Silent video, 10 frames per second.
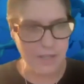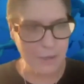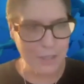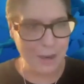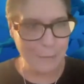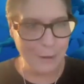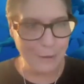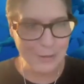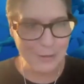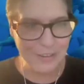check my
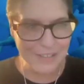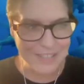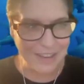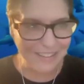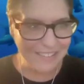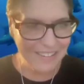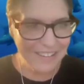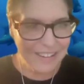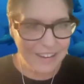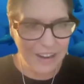notes. Hold on a second.
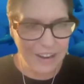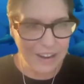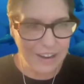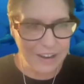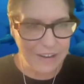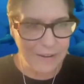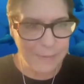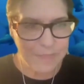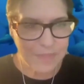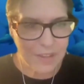Uh,
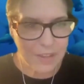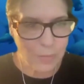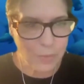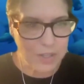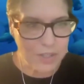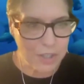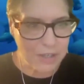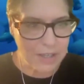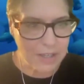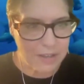where's
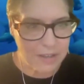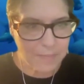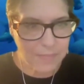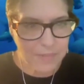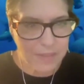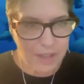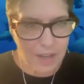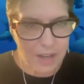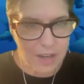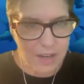three?
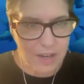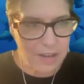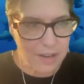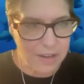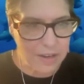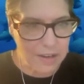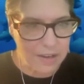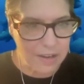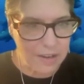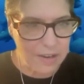Uh,
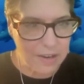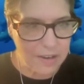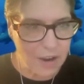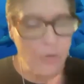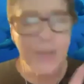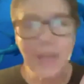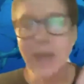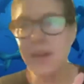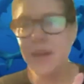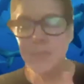oh, yeah.
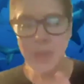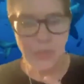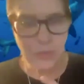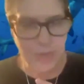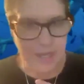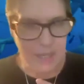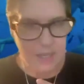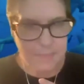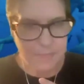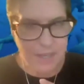
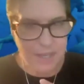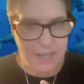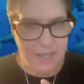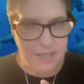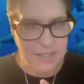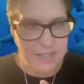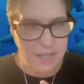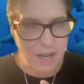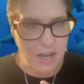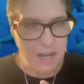Three is,
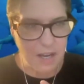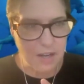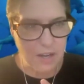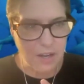uh,